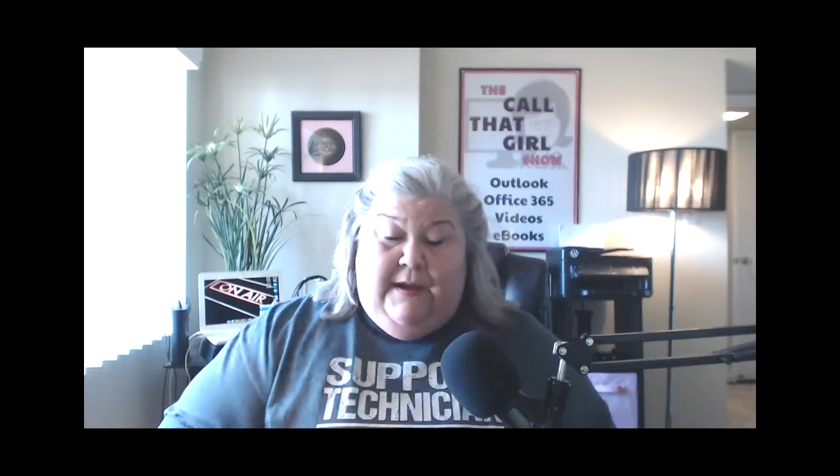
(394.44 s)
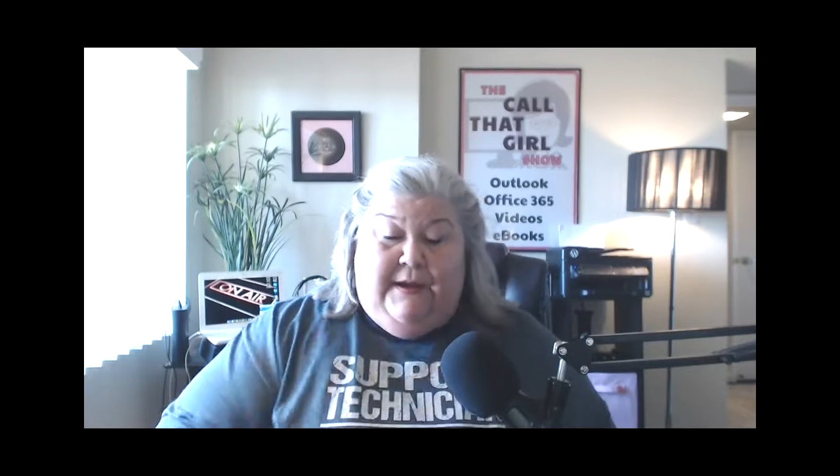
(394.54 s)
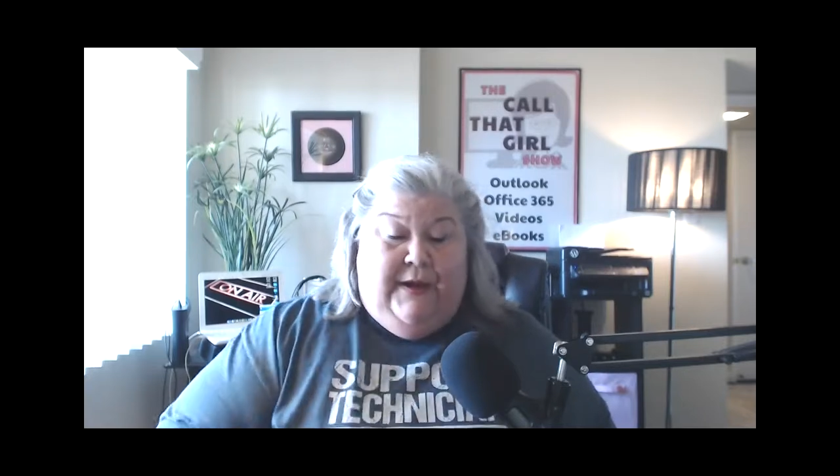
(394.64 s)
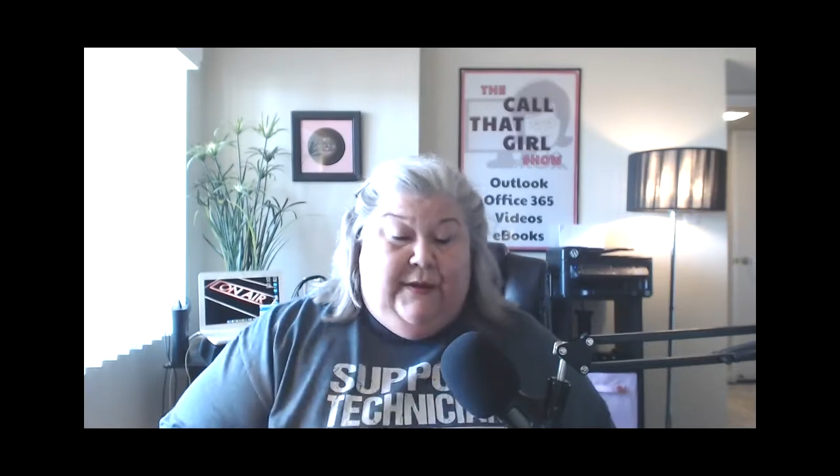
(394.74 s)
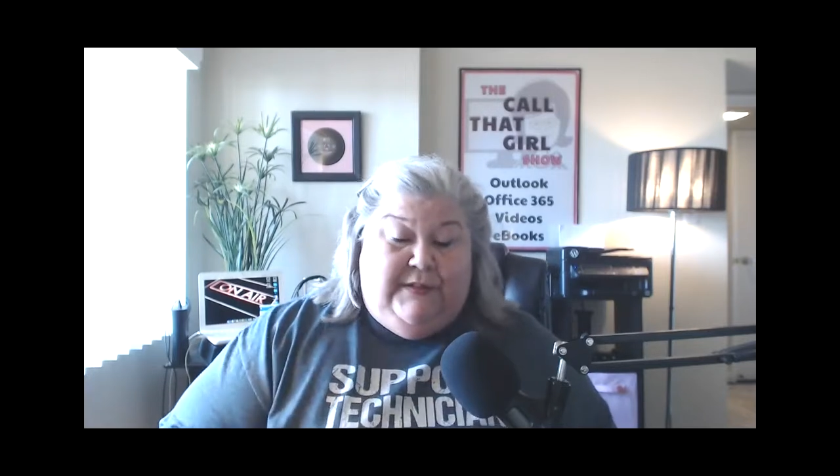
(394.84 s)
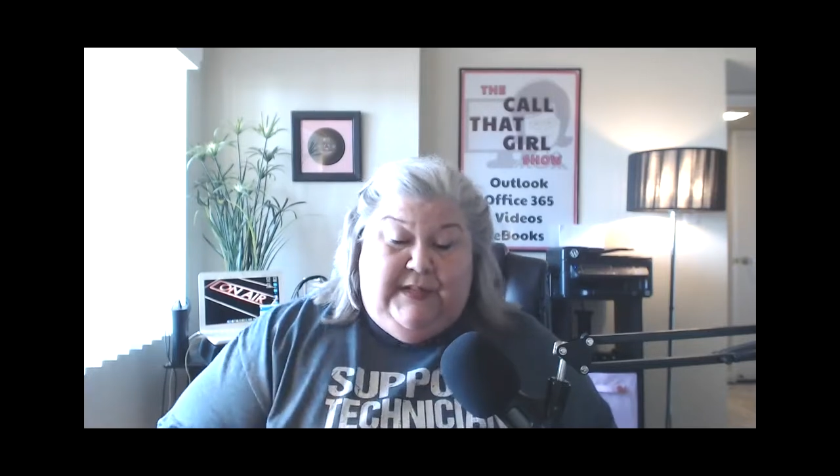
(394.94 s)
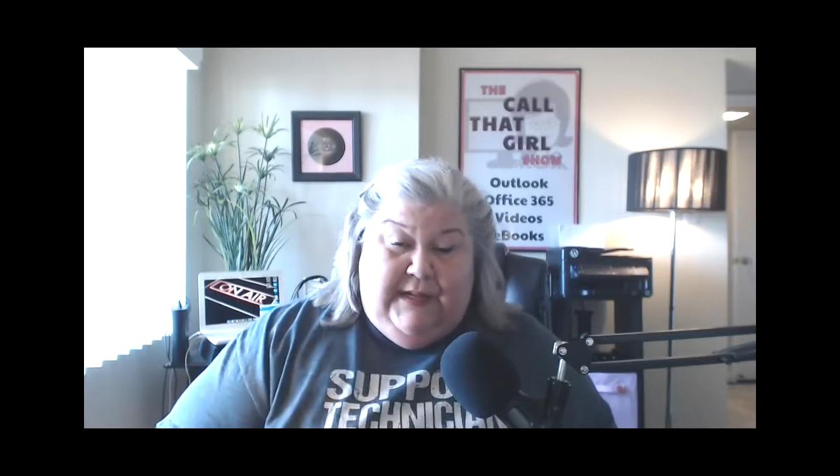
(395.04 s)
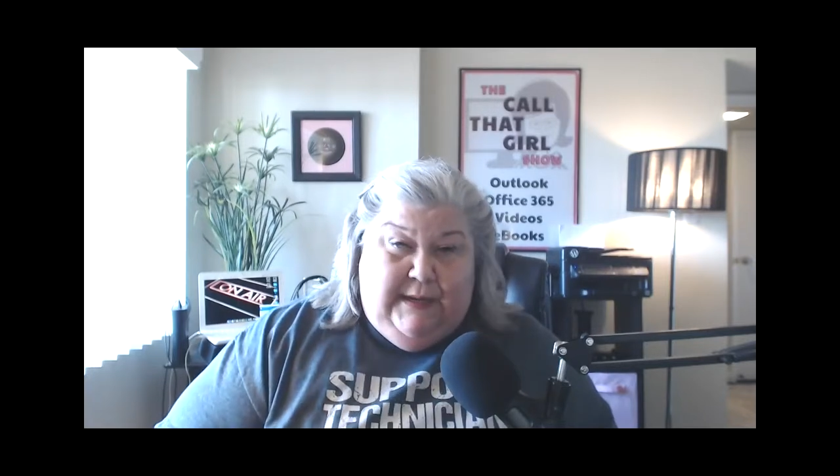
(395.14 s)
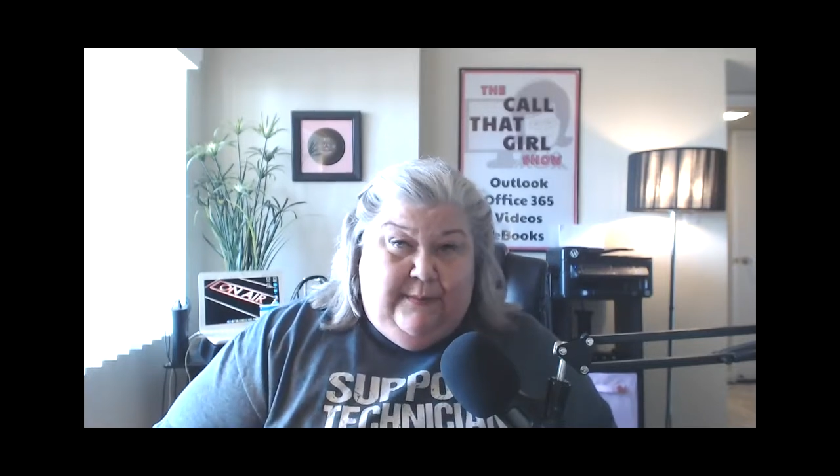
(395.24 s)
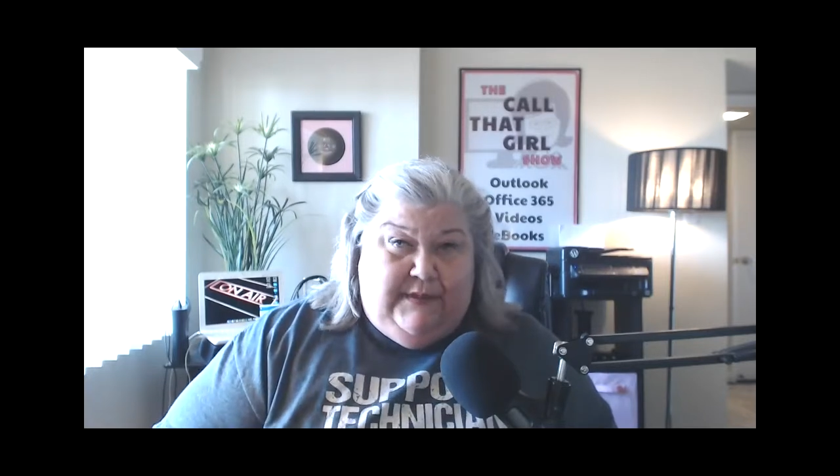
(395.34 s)
you know,
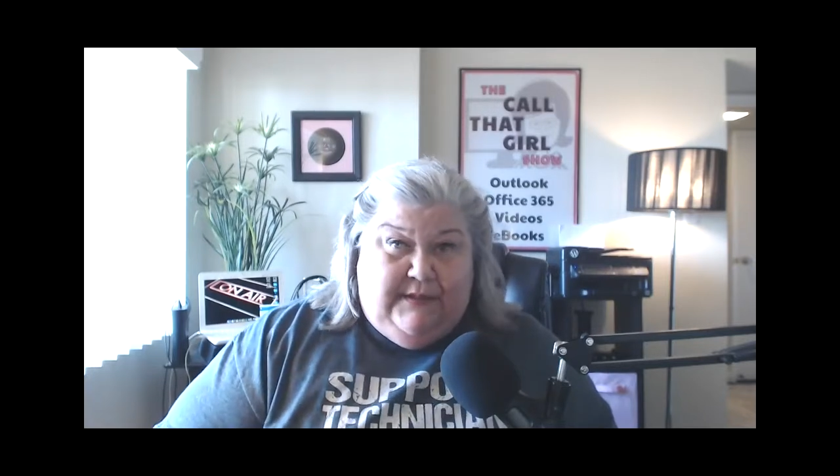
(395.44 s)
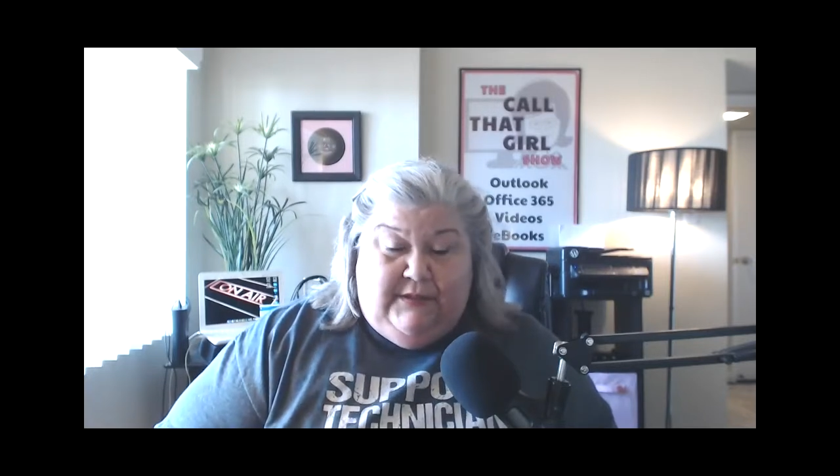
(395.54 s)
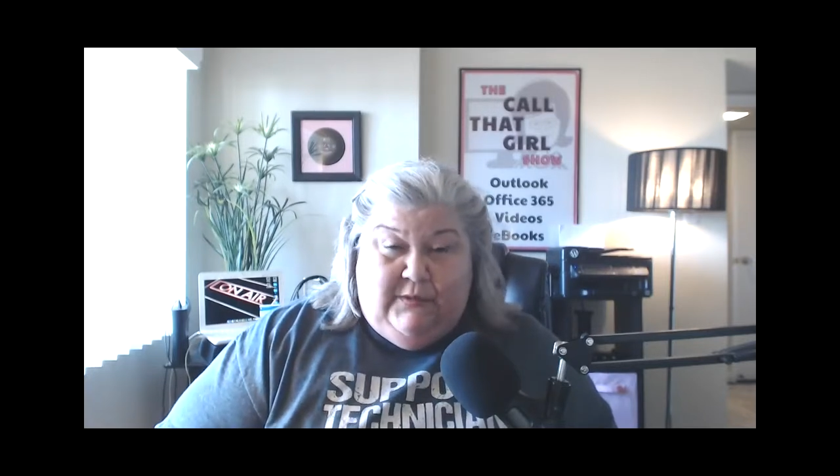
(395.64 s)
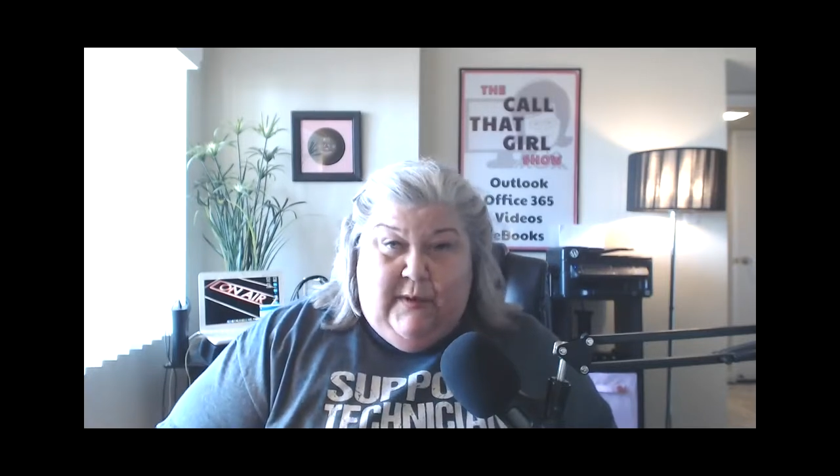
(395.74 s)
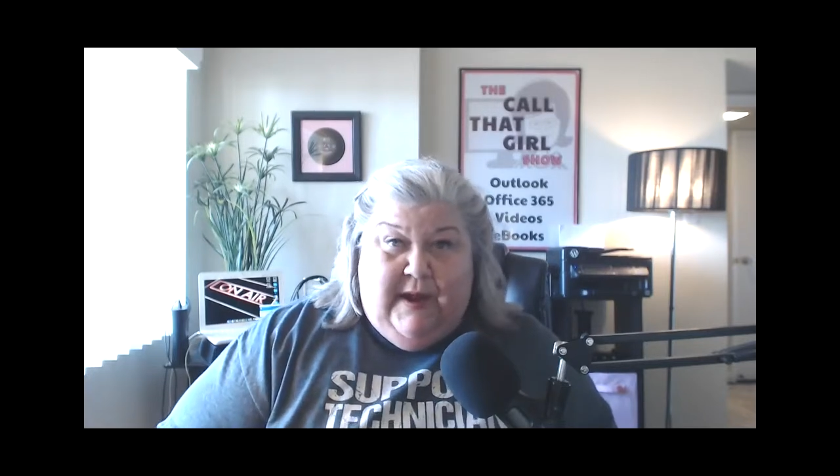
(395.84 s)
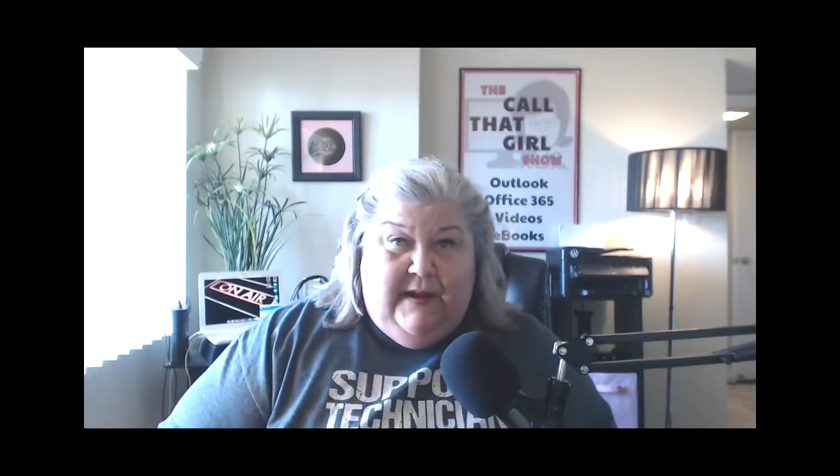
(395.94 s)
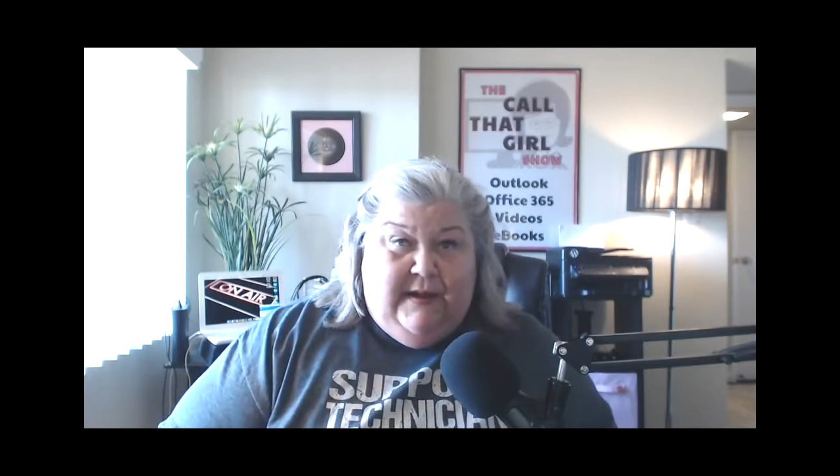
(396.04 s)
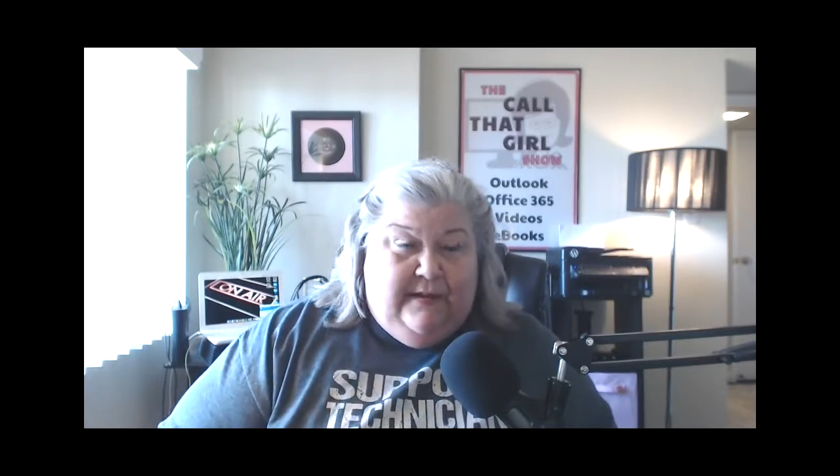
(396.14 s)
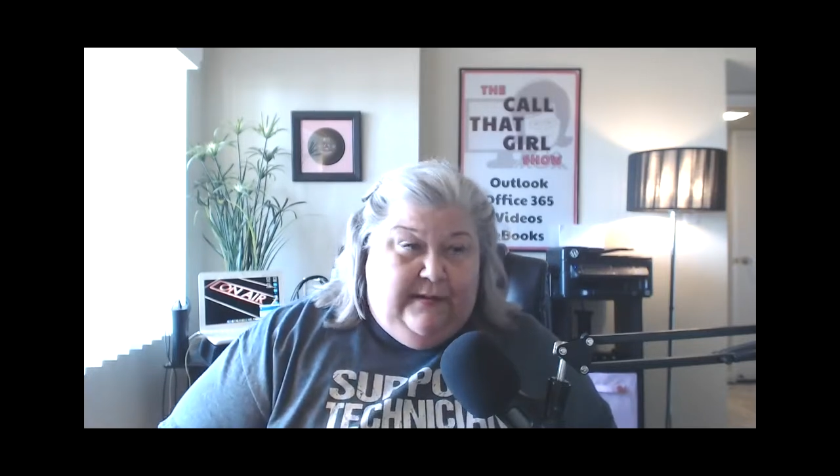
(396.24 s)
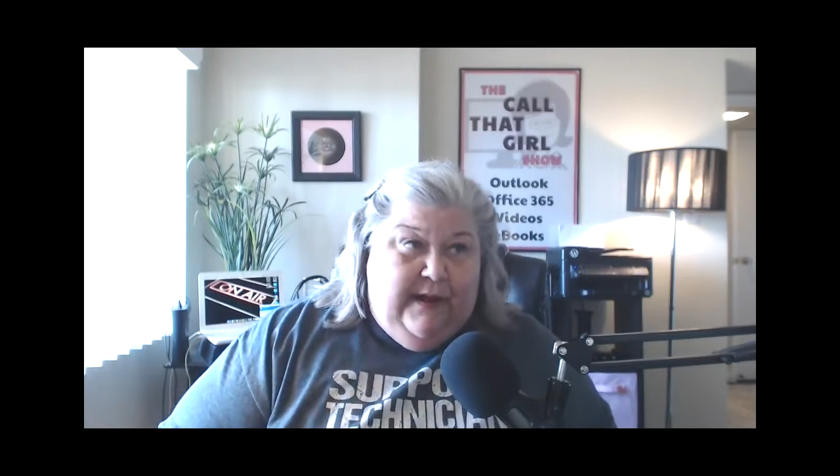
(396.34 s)
Teams and Sway and